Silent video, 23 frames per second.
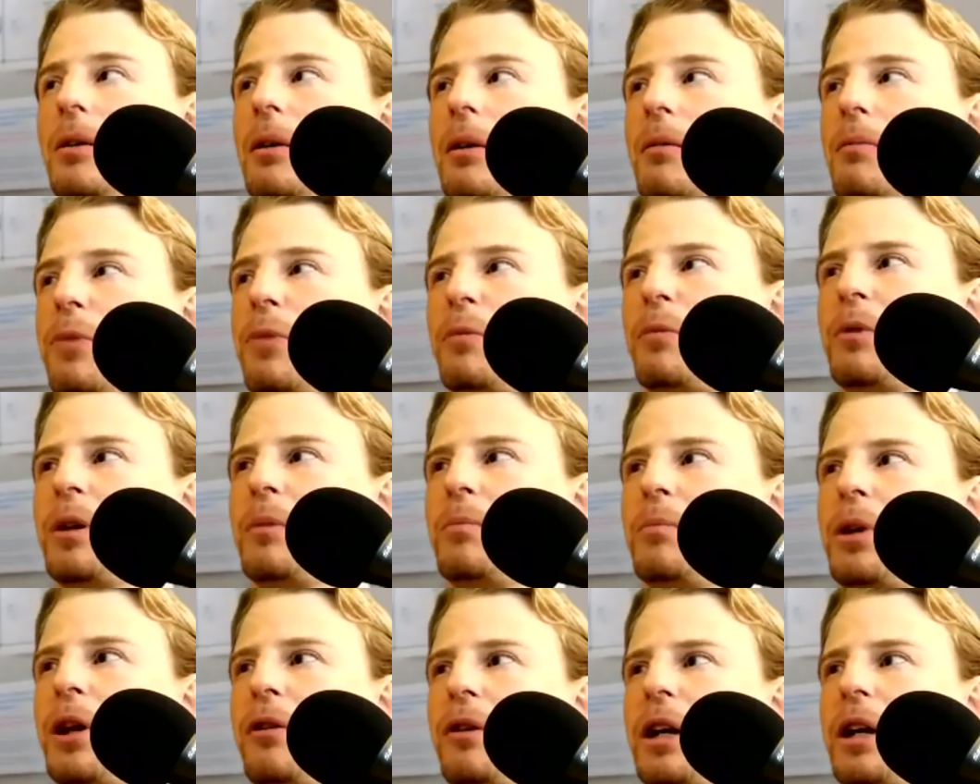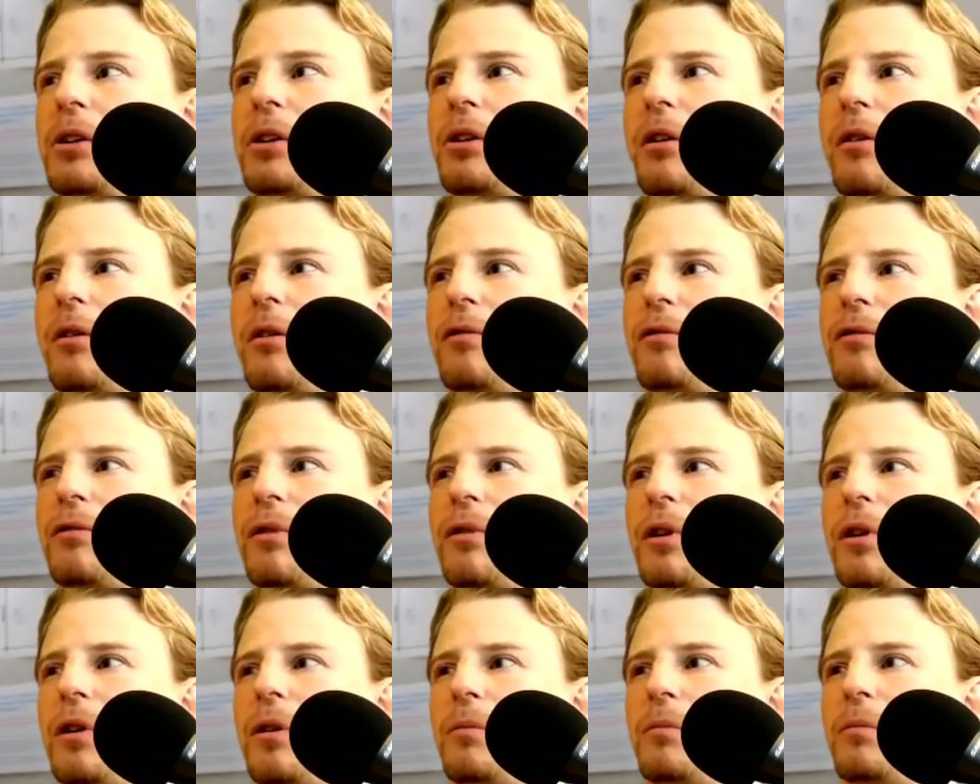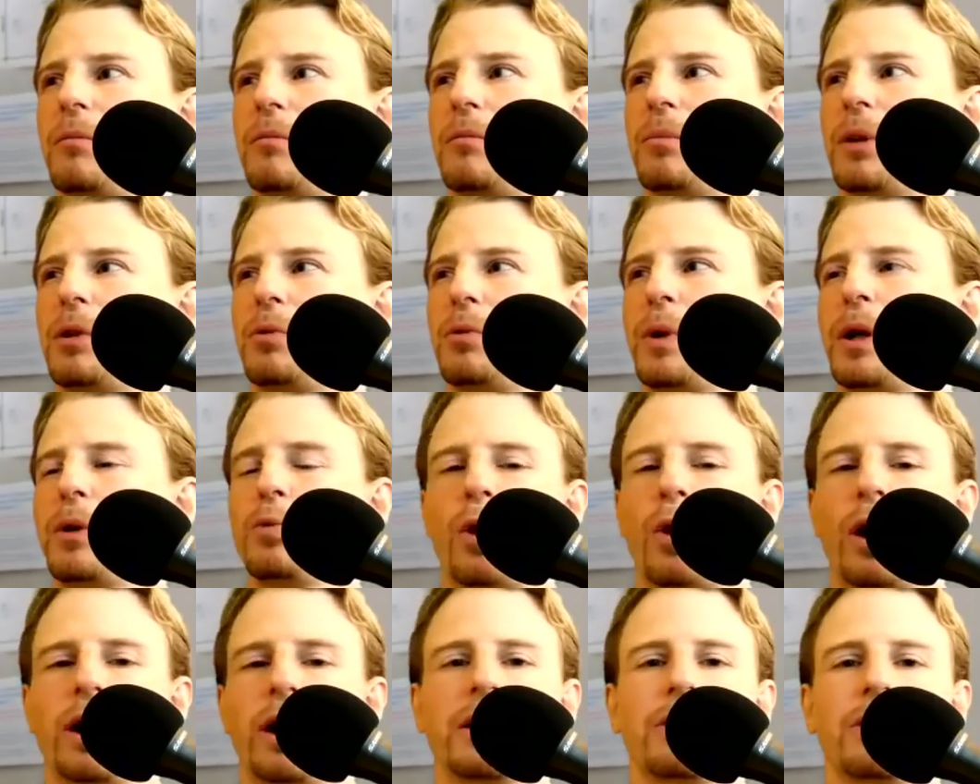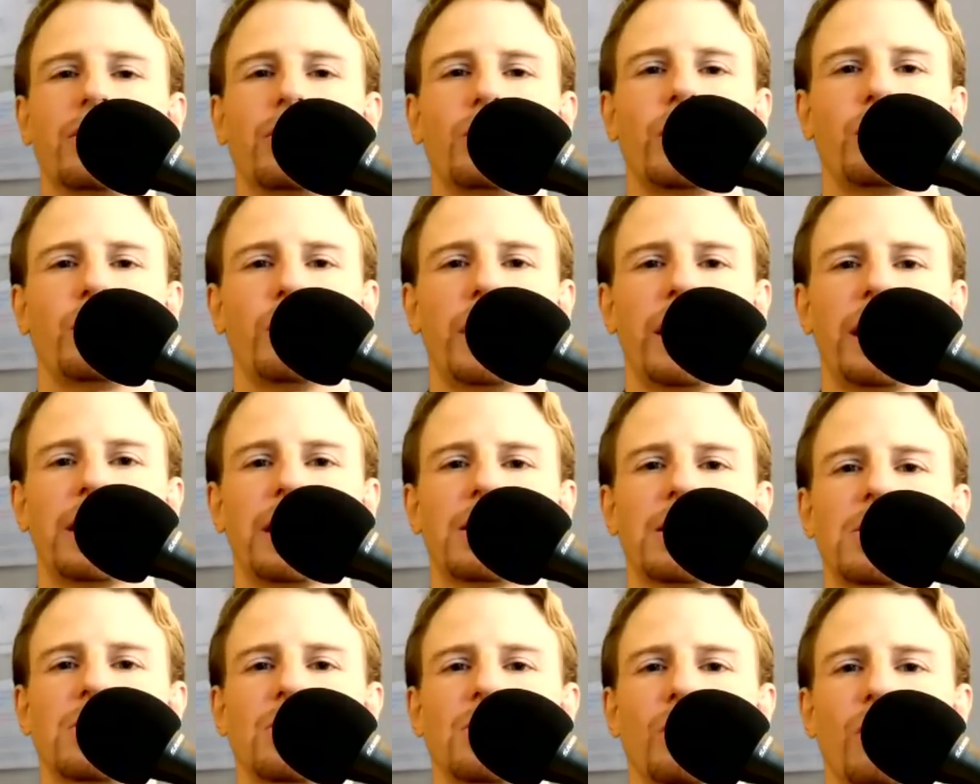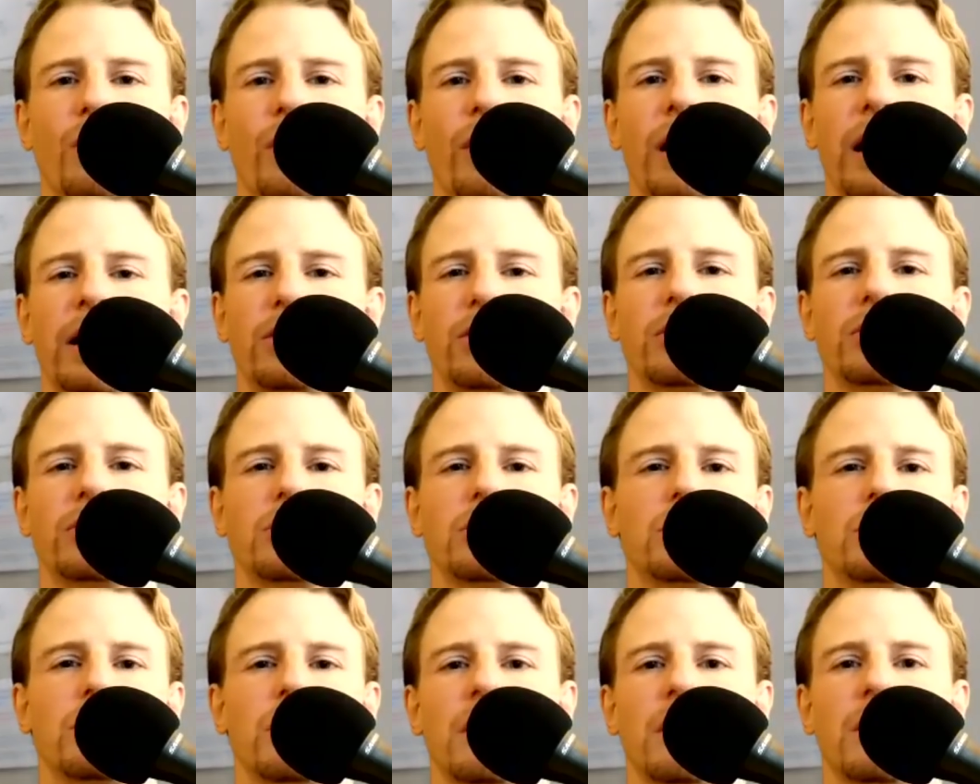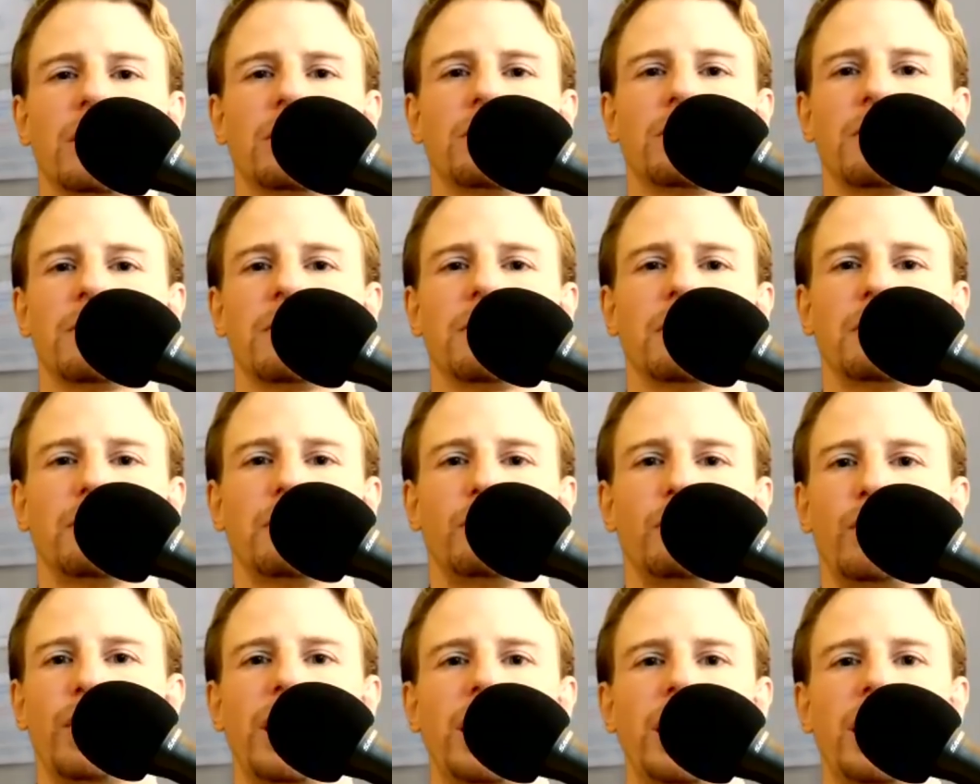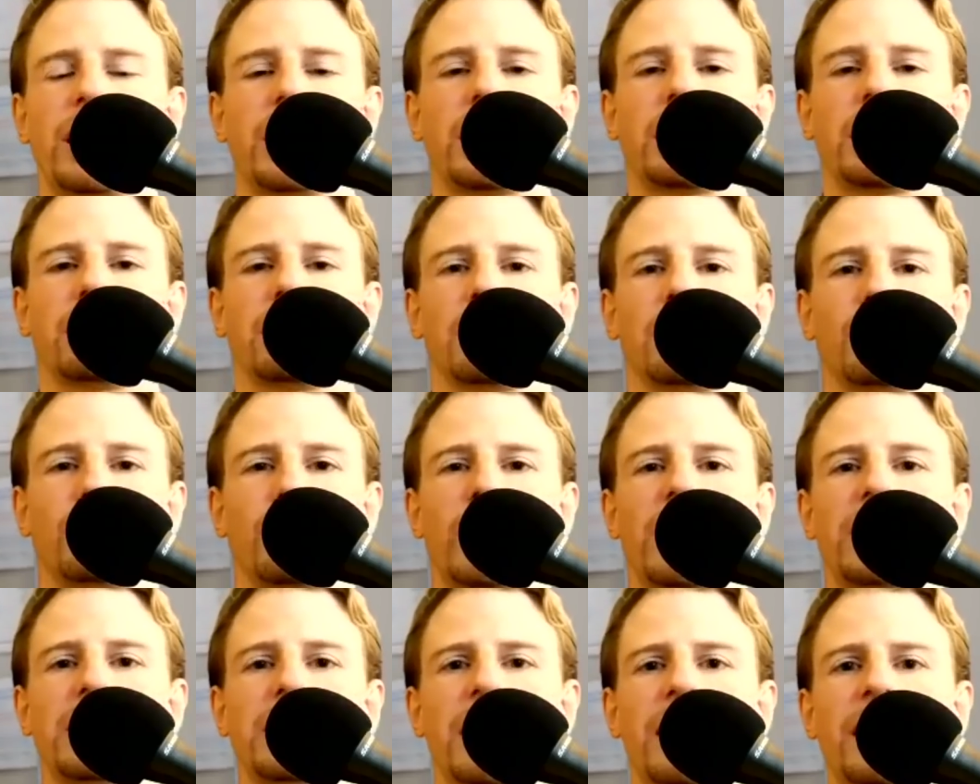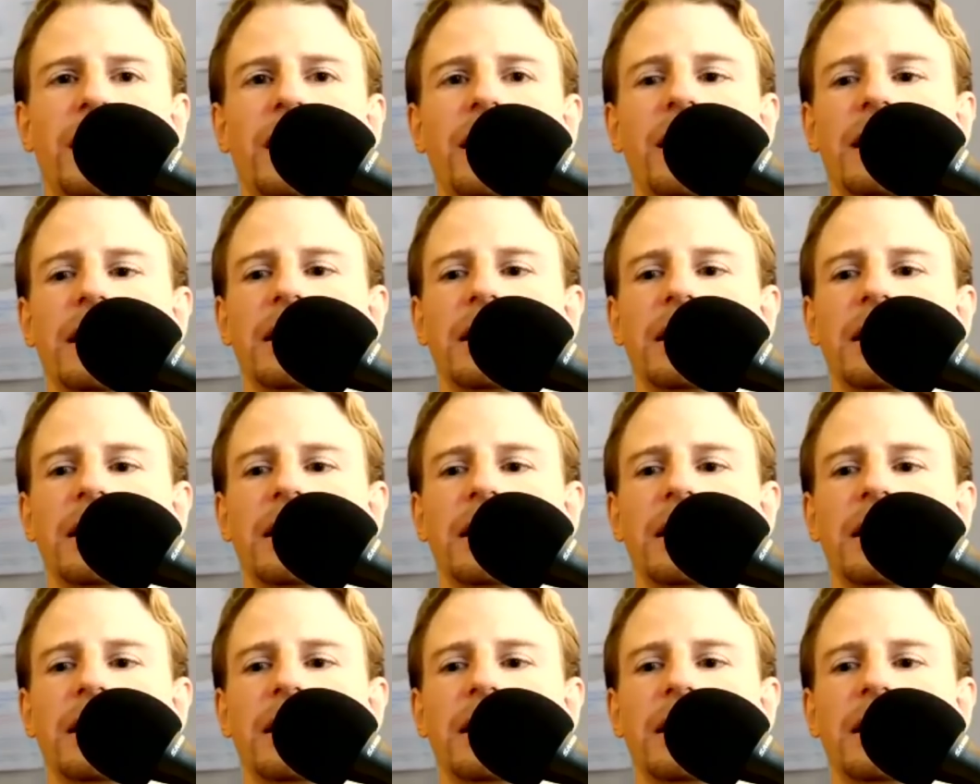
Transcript: probably a period of um, between one and three weeks where it got uh, really, really dire.